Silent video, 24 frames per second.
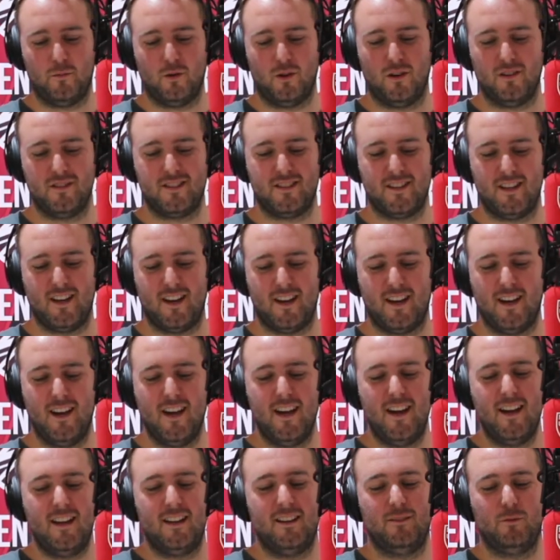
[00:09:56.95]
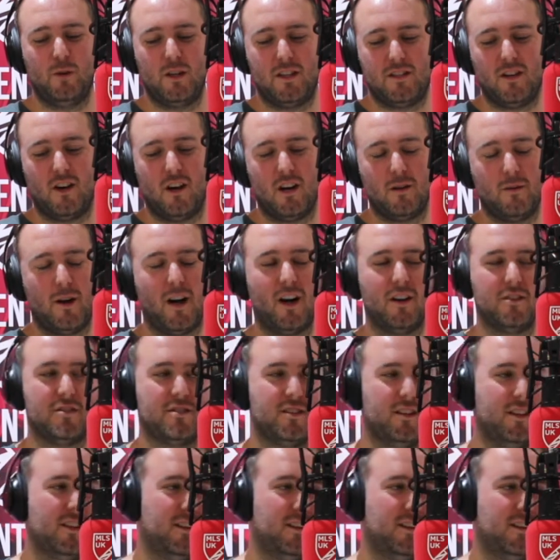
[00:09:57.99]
But we talk about Austin a